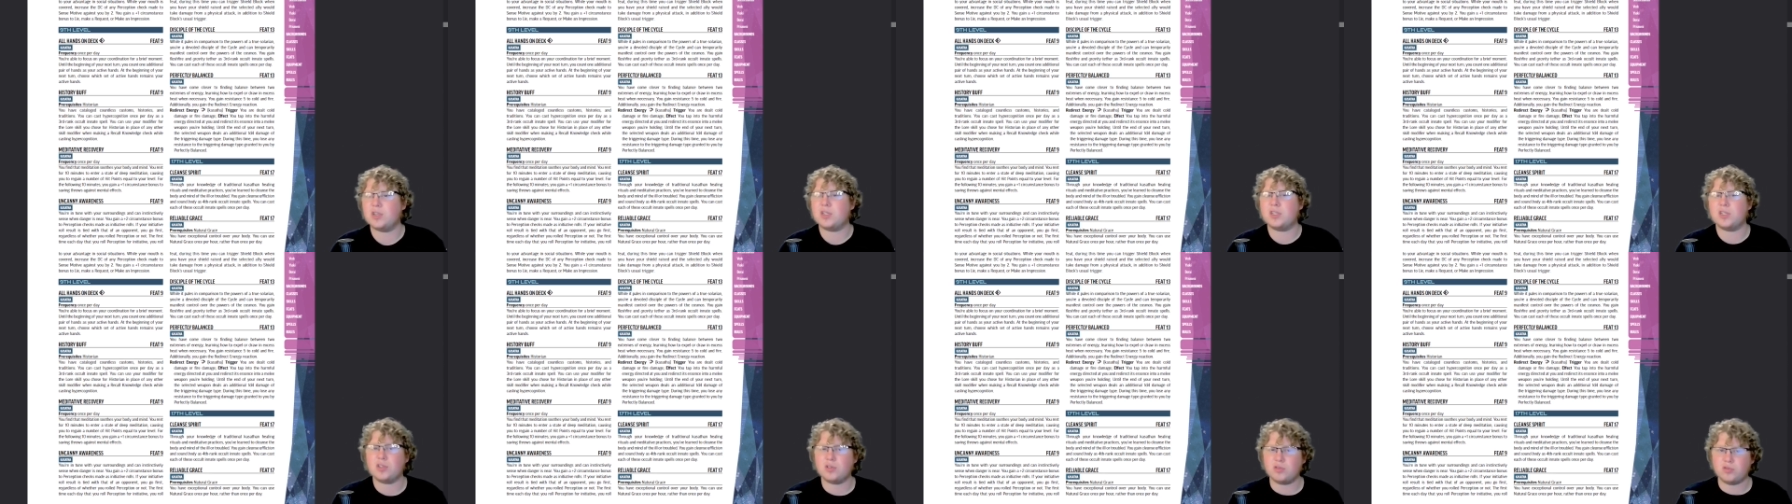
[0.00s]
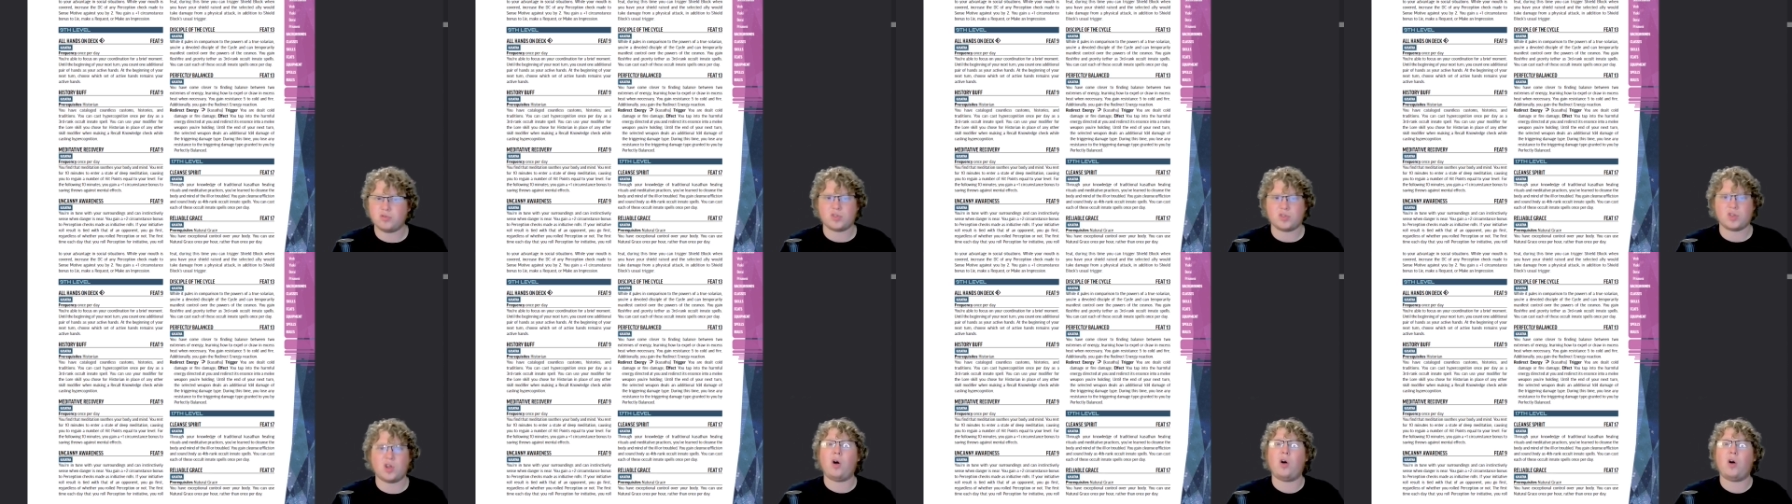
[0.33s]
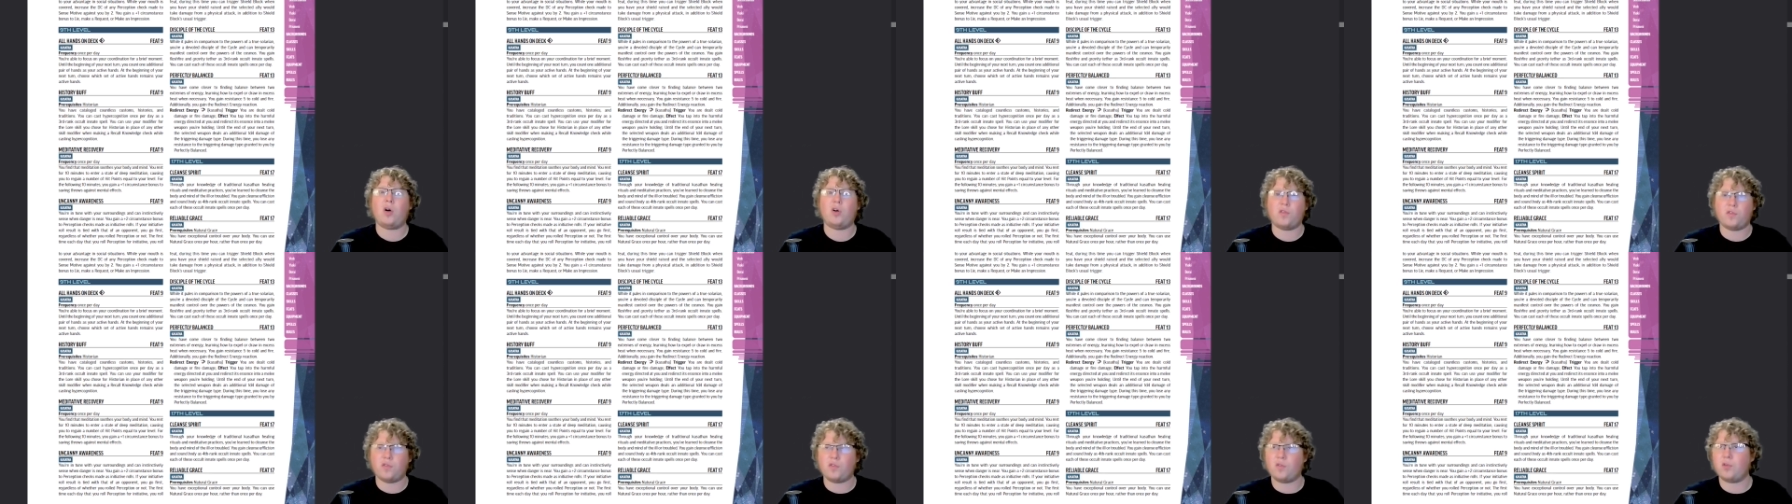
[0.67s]
to use all
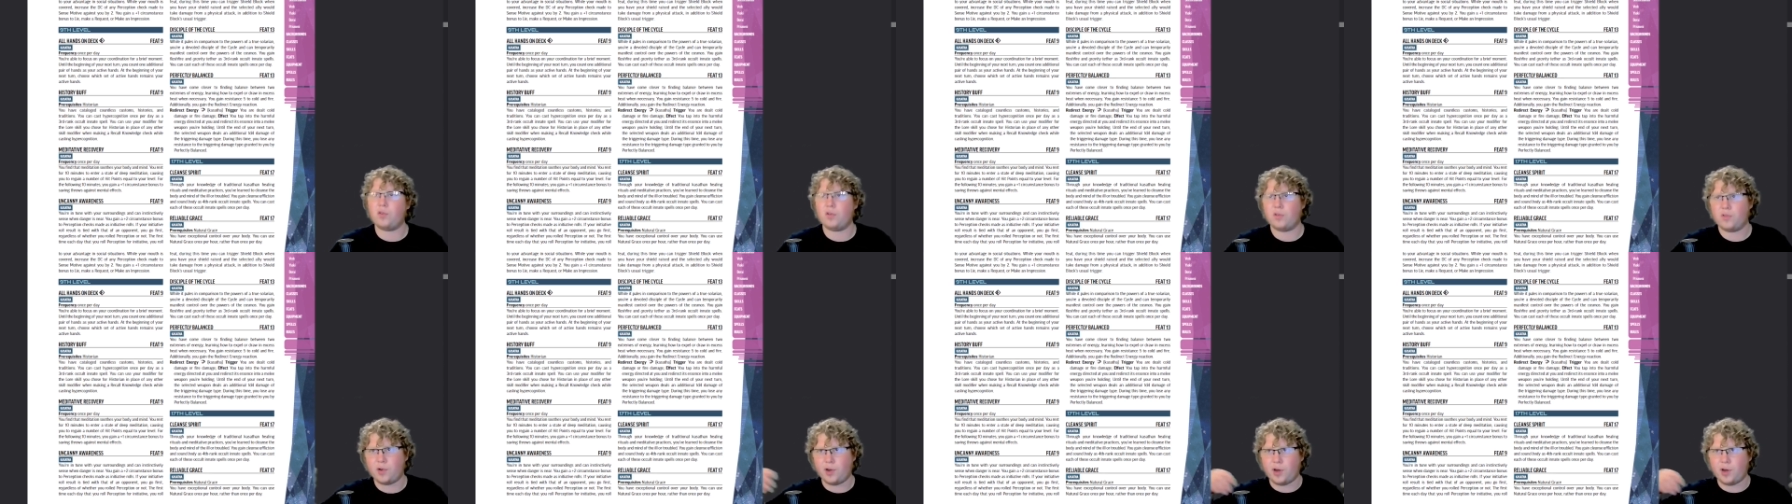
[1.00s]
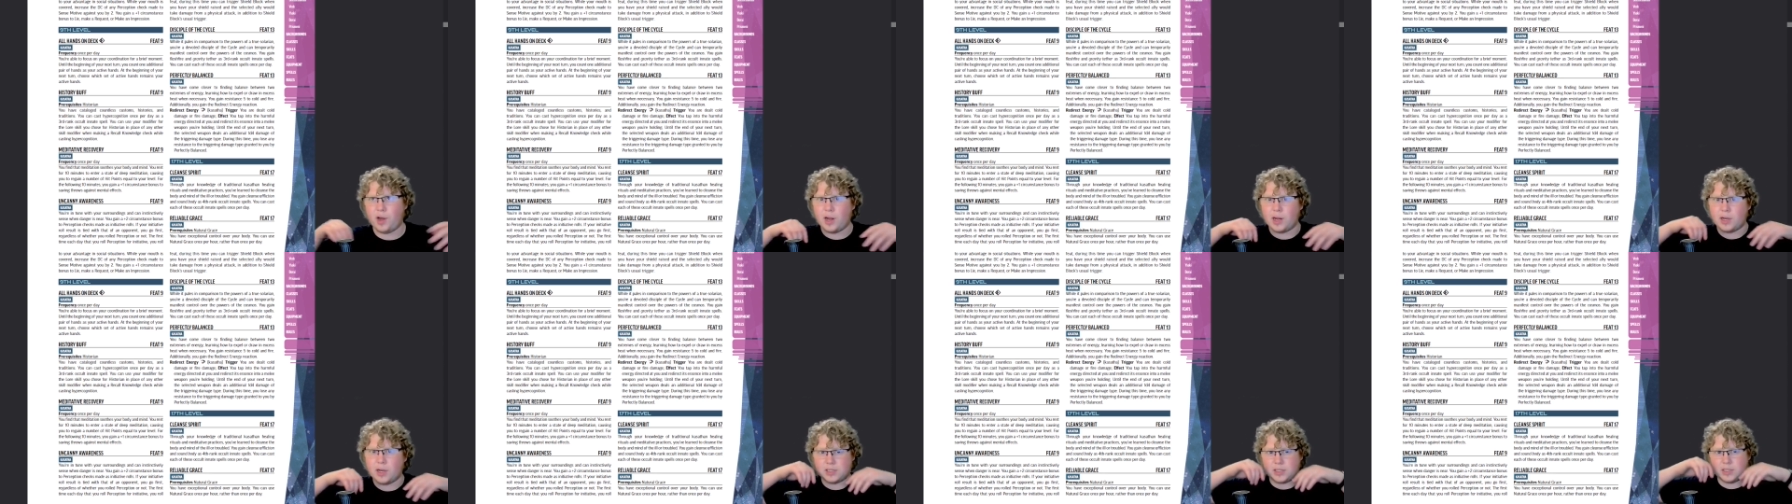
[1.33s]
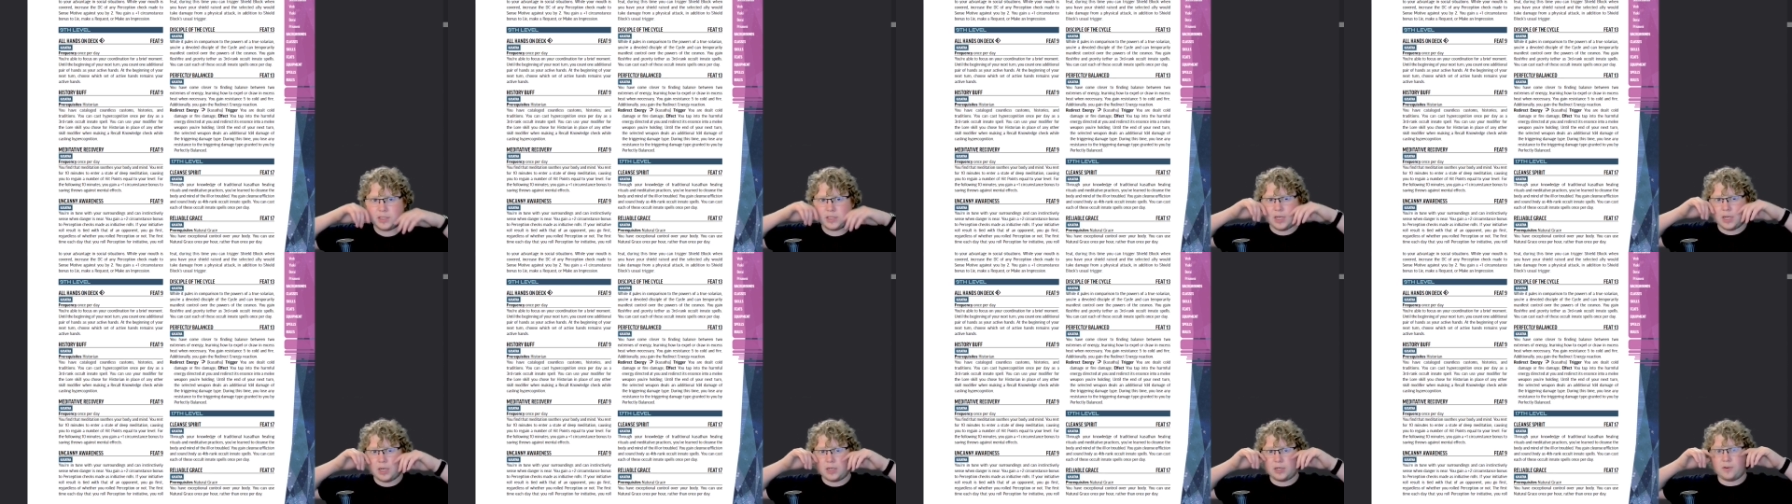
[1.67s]
4 of your hands as
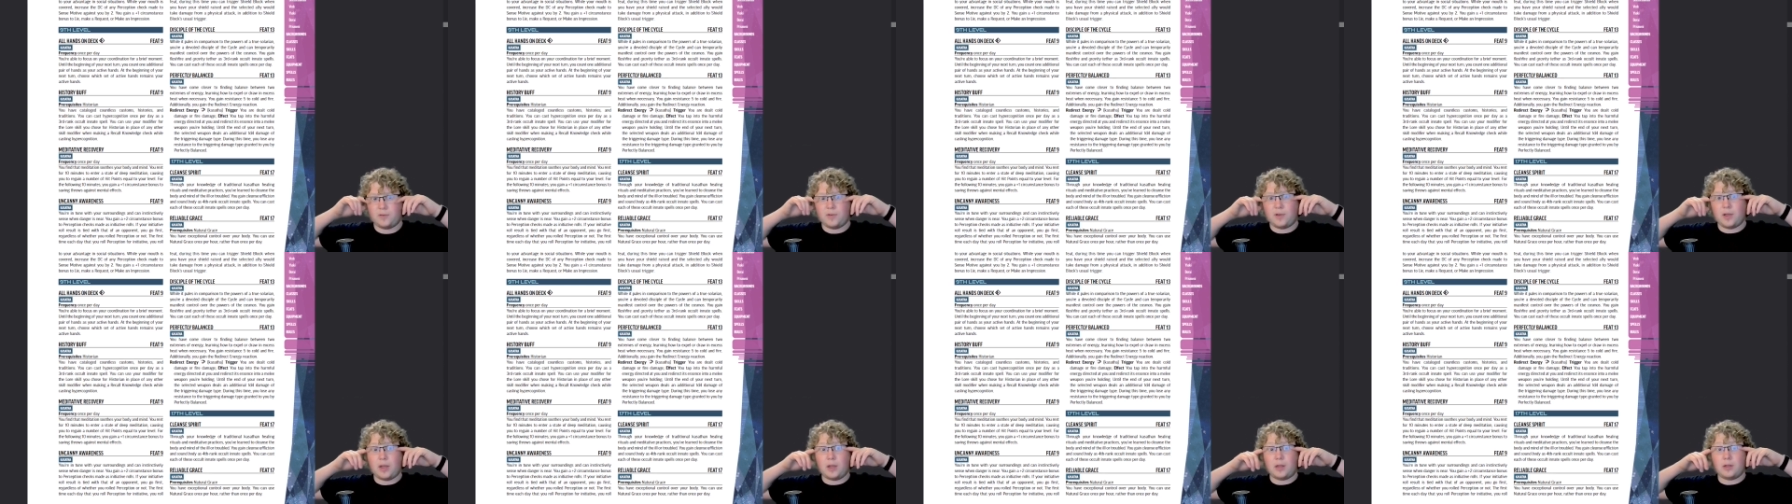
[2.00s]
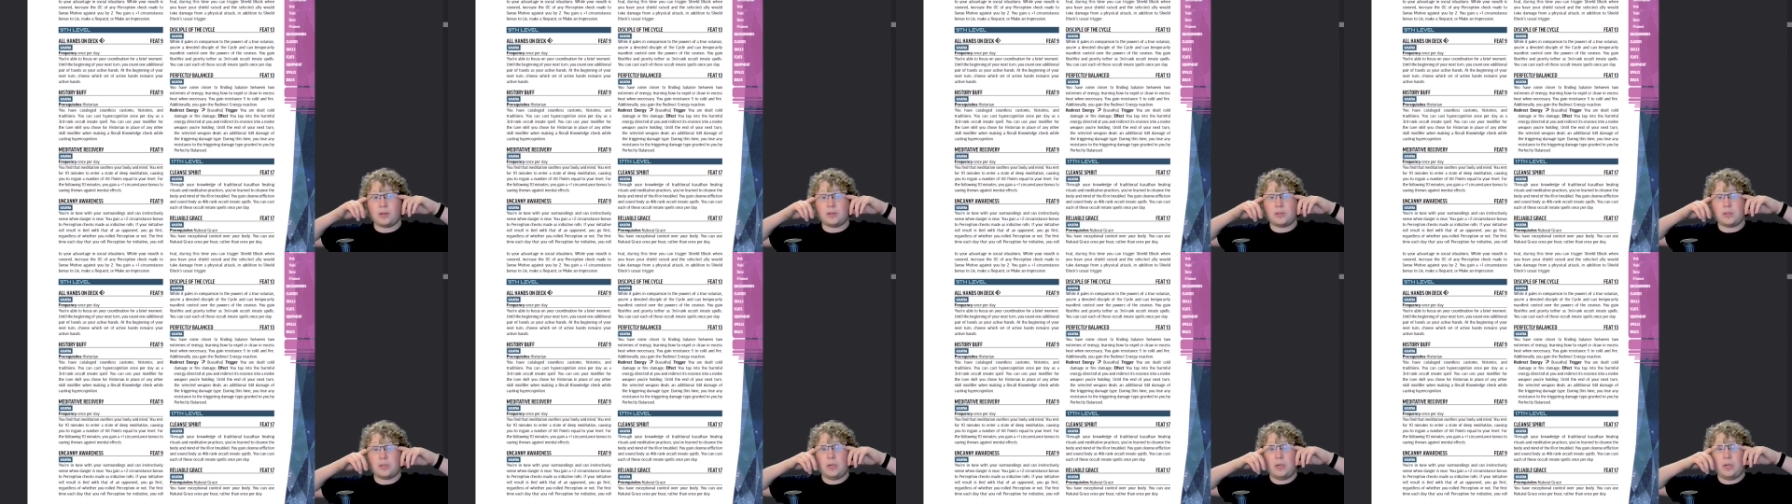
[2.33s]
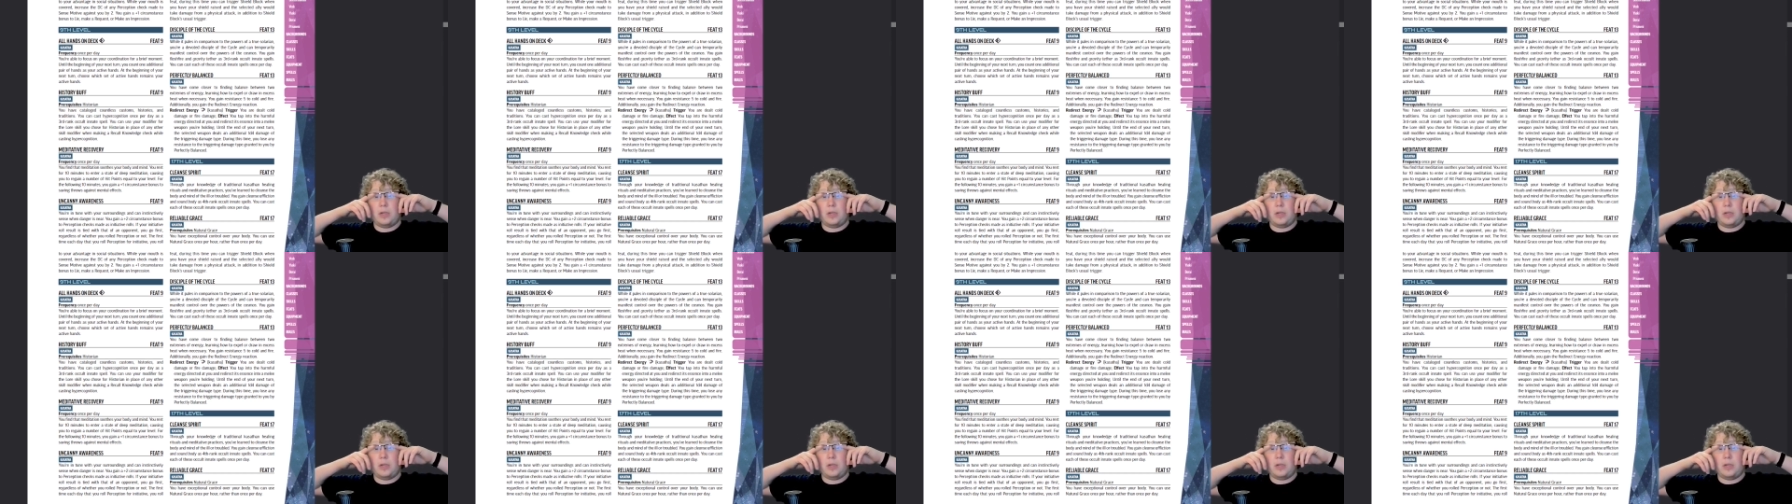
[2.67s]
active hands.